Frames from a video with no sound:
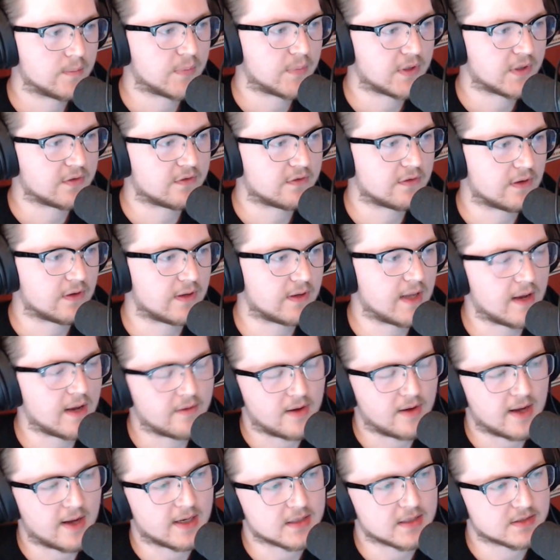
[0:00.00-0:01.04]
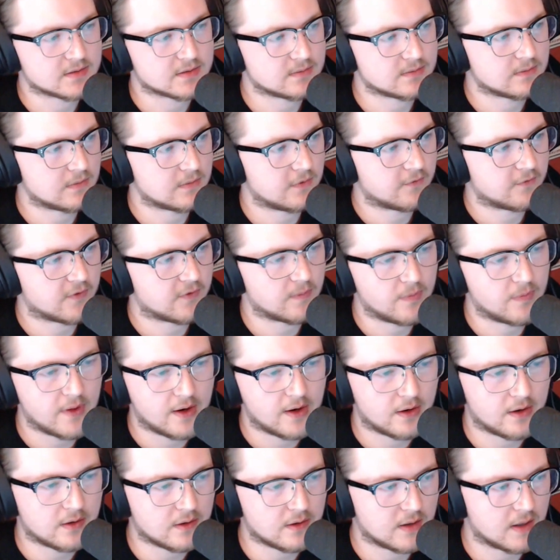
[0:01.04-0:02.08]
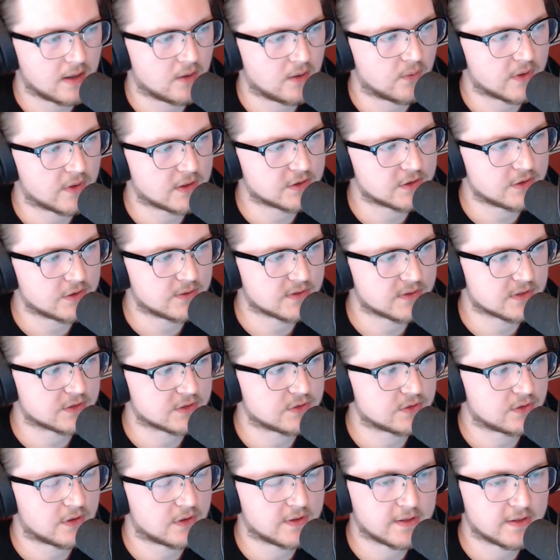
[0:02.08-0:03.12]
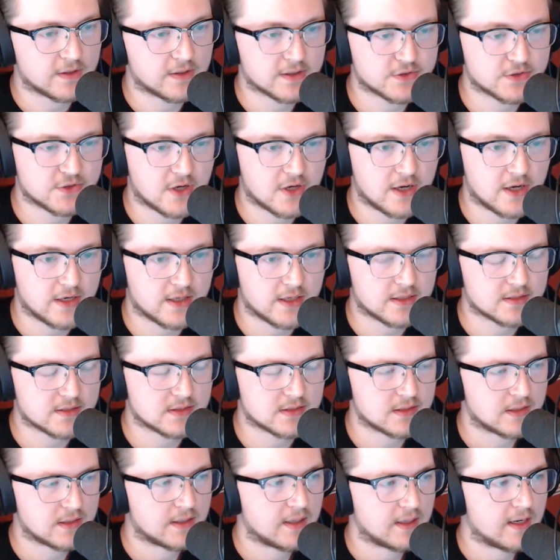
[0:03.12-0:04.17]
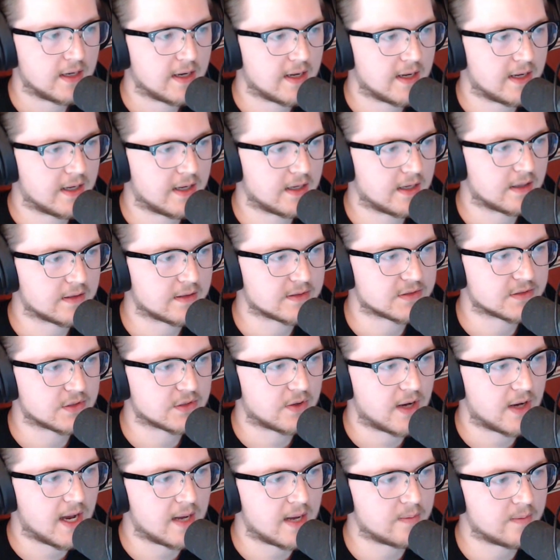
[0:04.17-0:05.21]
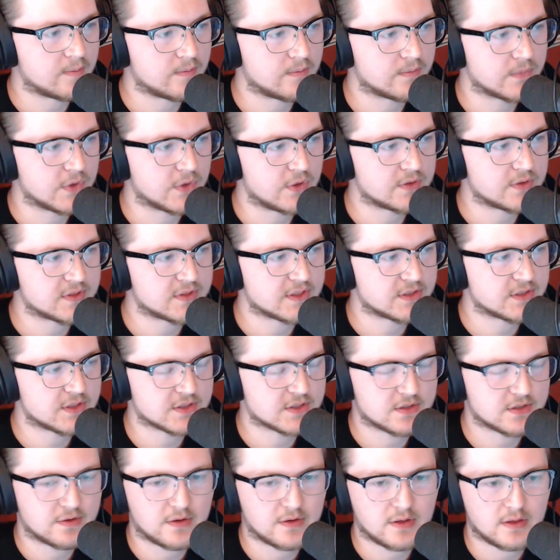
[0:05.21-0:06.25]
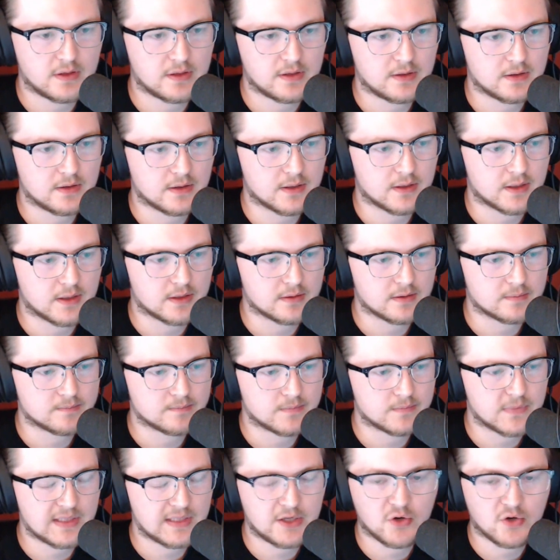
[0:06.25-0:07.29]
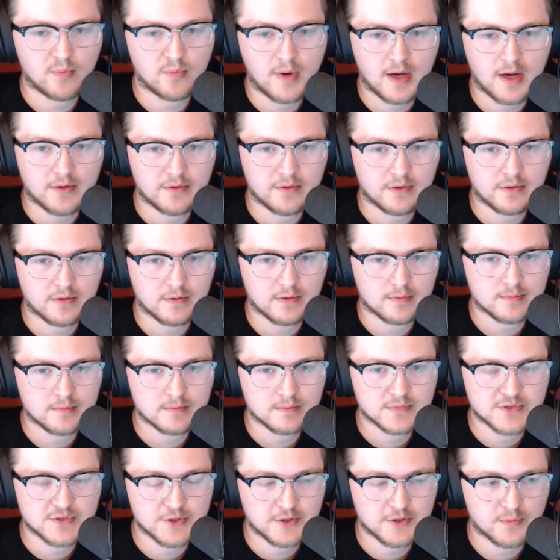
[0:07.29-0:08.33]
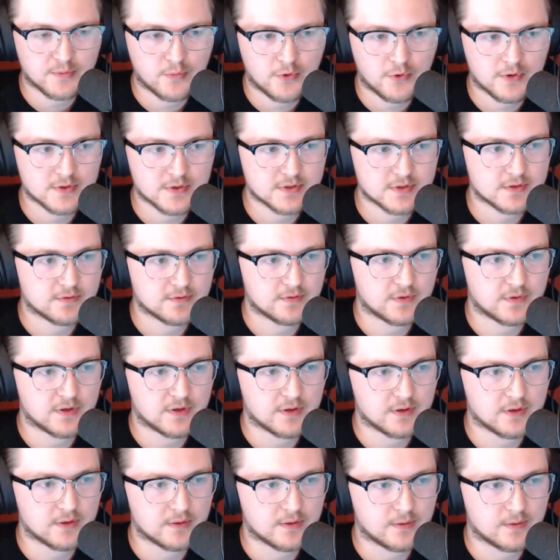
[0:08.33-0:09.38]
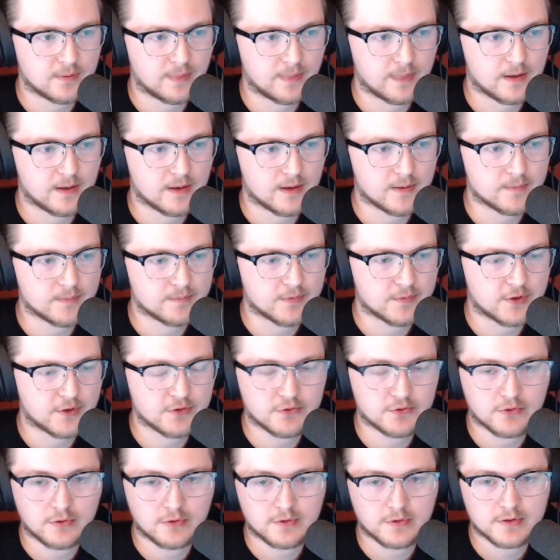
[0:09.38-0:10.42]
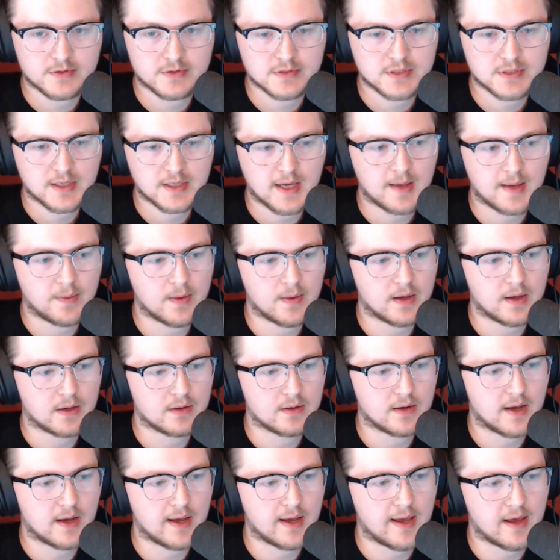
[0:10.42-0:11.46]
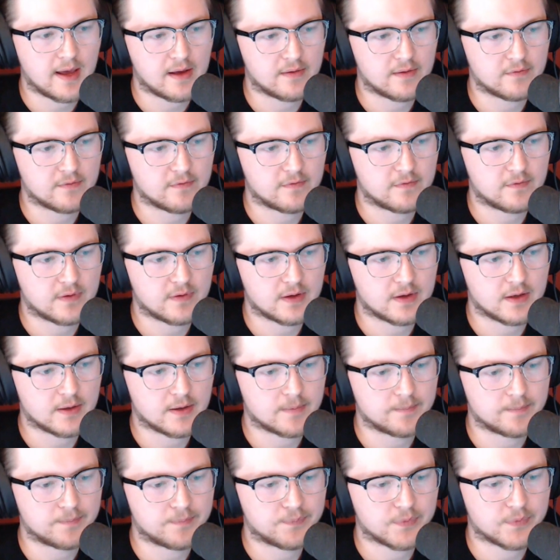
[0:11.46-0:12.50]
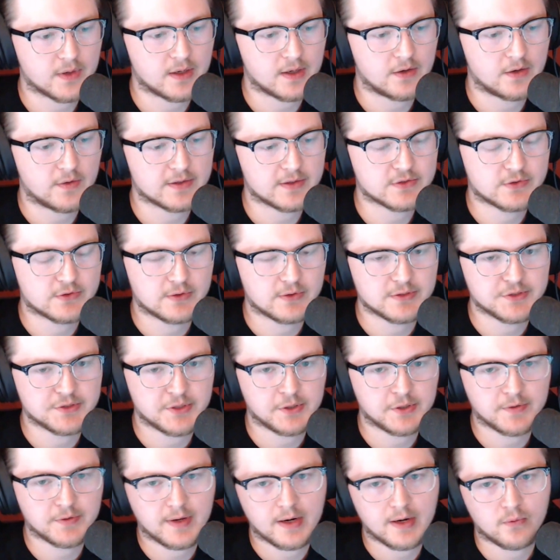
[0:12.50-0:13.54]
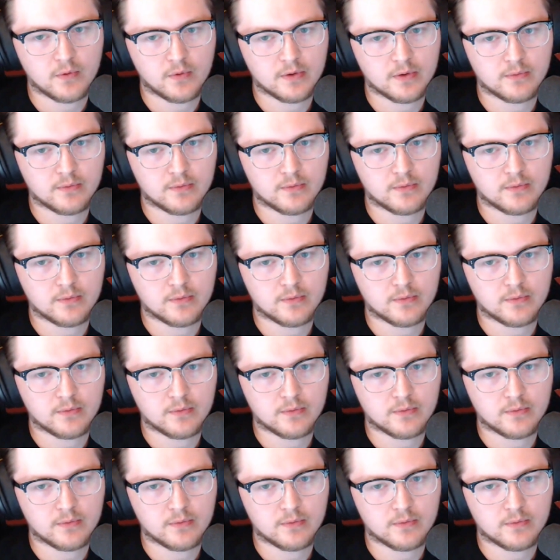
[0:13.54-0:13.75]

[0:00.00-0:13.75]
But yeah, I guess from there, what I'll do is I'll do all the electronics, and so I'm using just the Leo Bodner circuit boards, the controllers, and then I have an electrical engineer that I